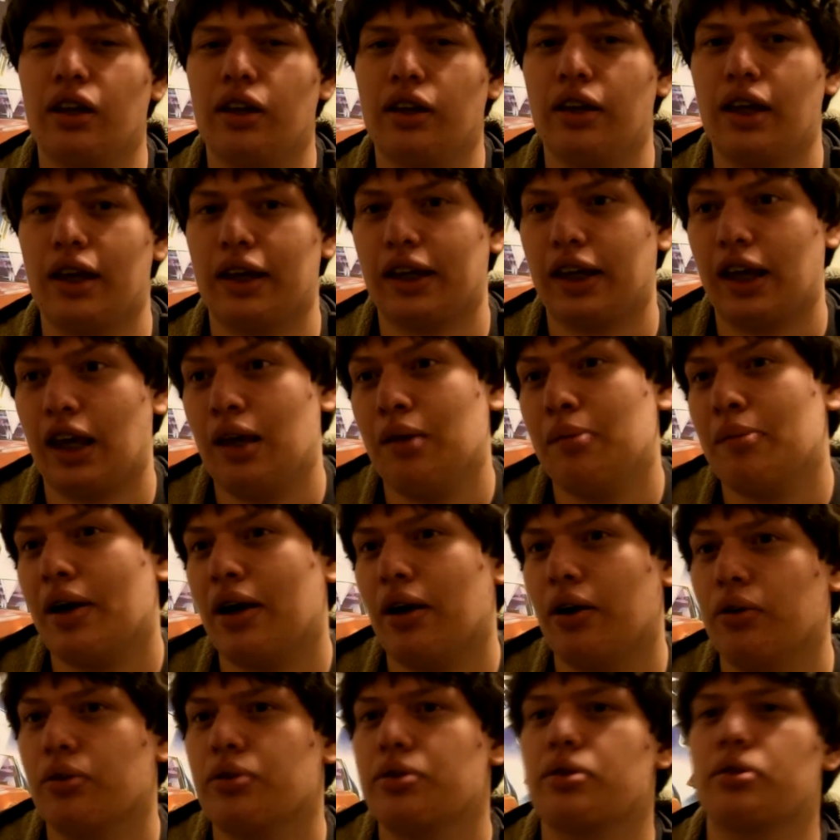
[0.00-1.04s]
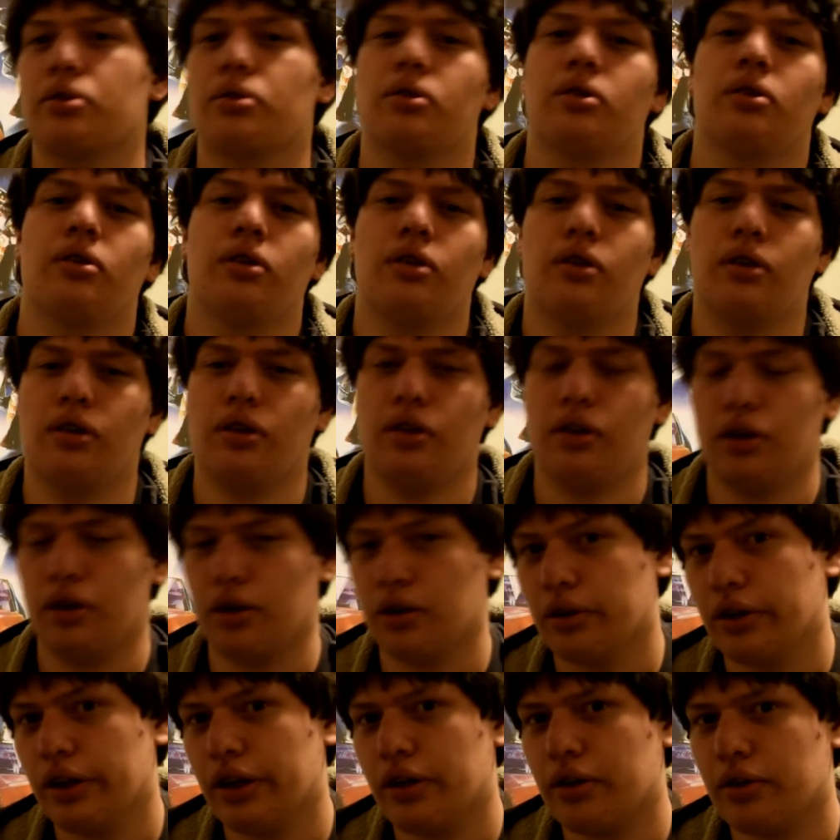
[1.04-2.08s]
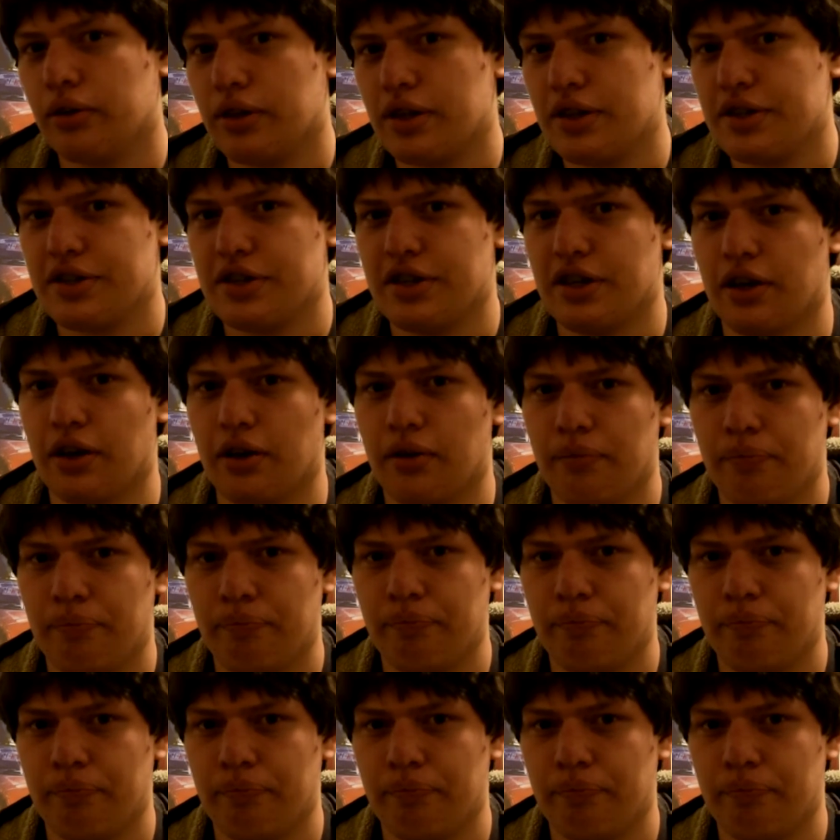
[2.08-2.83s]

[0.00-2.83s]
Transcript: that came out earlier this year